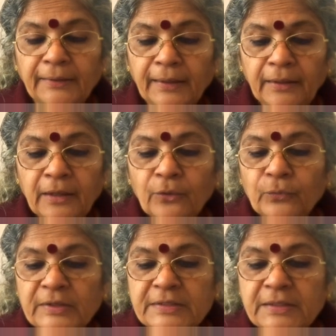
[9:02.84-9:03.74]
then
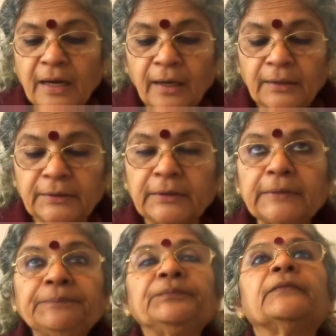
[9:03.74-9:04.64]
we start
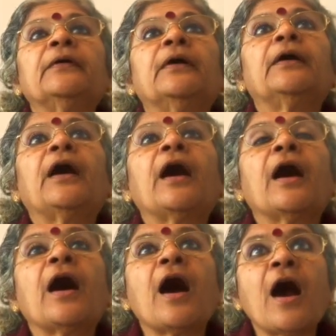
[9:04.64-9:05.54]
the
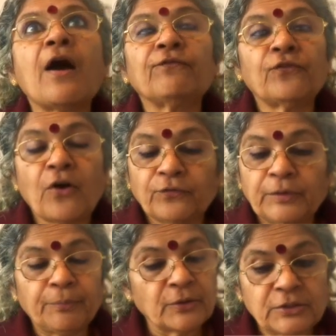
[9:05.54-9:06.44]
half of
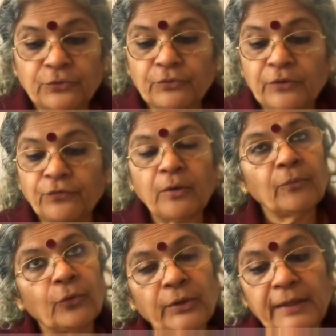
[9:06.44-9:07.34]
the positive
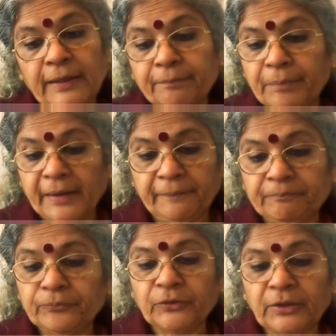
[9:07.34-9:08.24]
waveform only at pi.
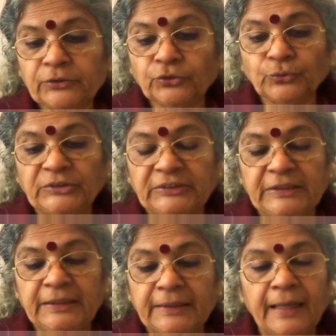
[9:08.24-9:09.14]
Okay, so we
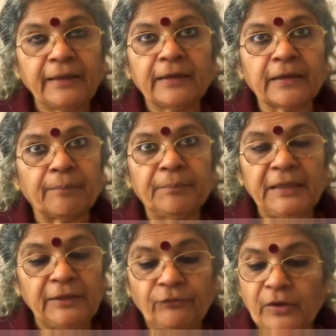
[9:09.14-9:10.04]
see that a
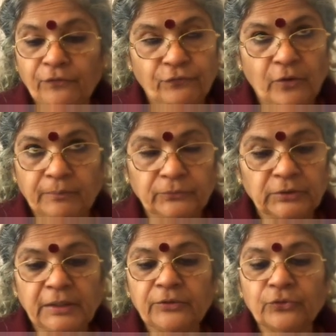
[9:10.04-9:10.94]
complete waveform.
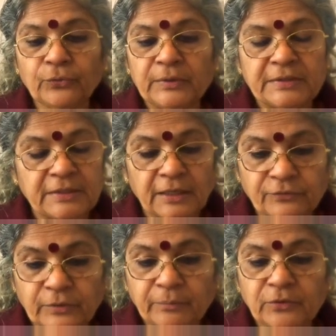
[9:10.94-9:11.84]
Okay, so it
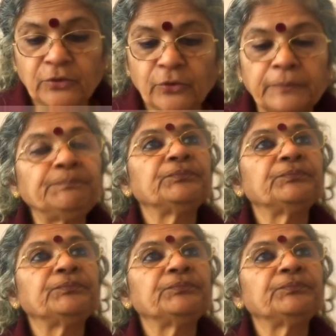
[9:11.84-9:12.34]
starts from 0,